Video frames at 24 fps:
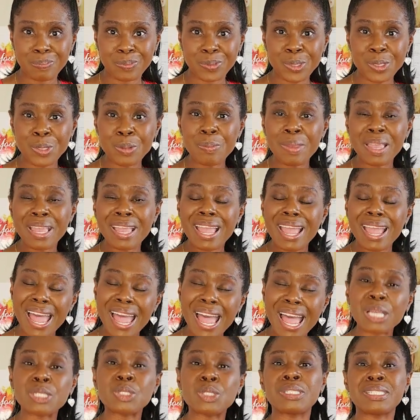You may
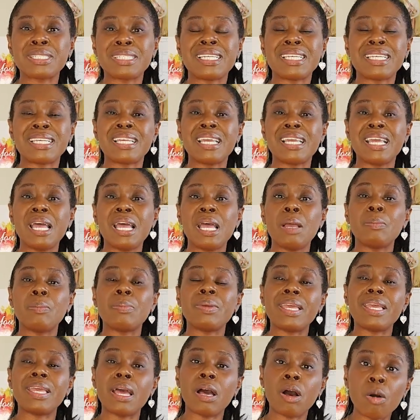actually
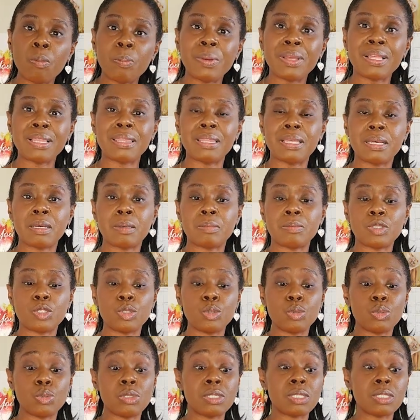be helping them
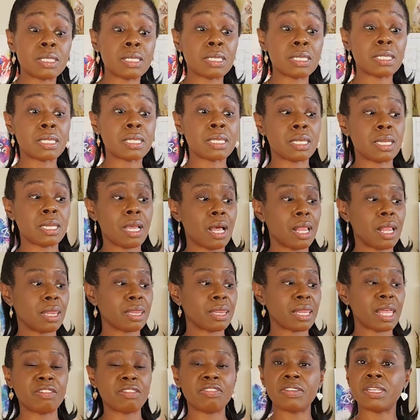to see
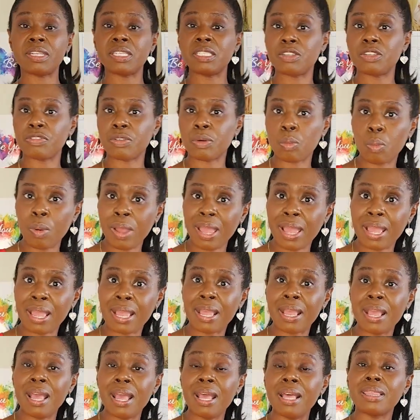life in a different
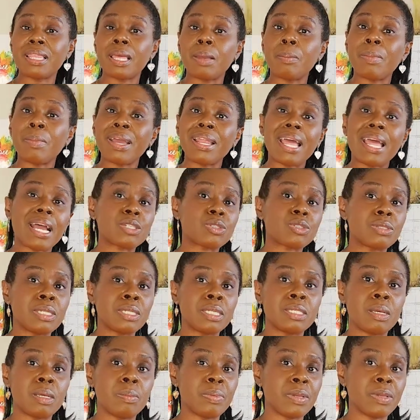way that might actually
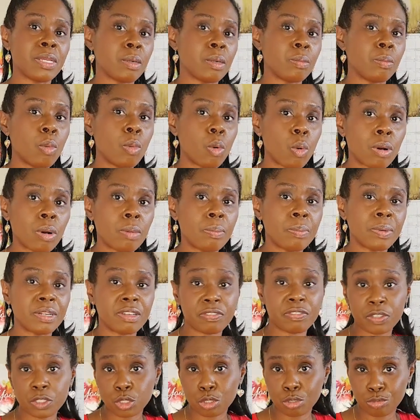end up being more
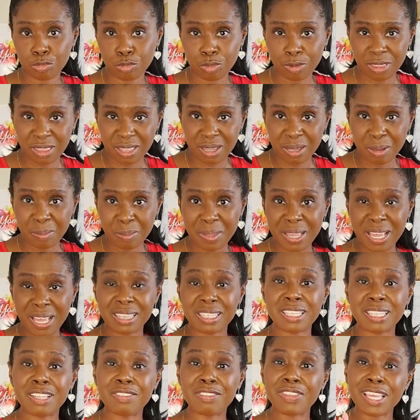beneficial for them
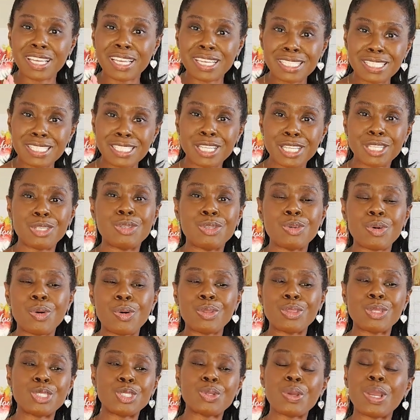than if they continued
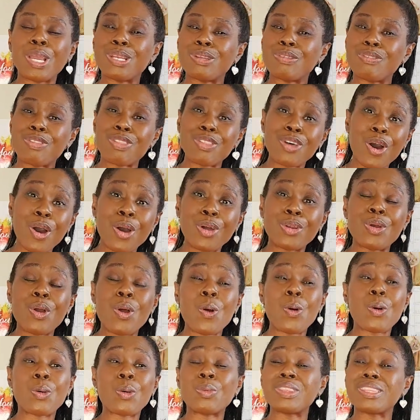on the train of thought
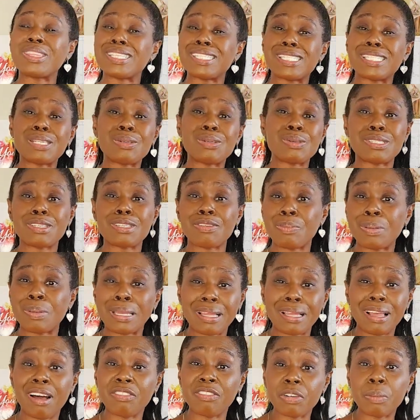or with the series
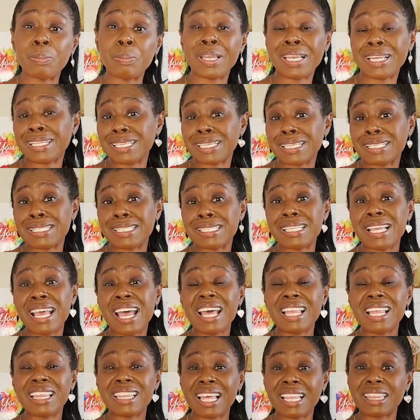of opinions
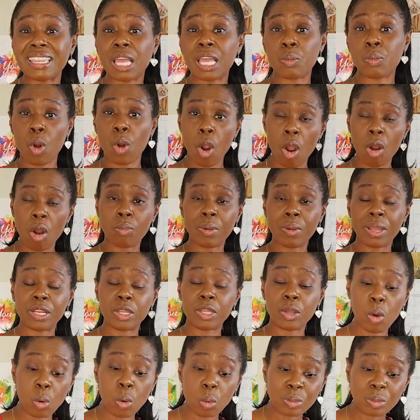that they were already
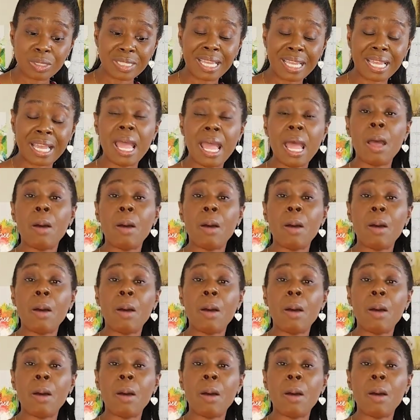holding.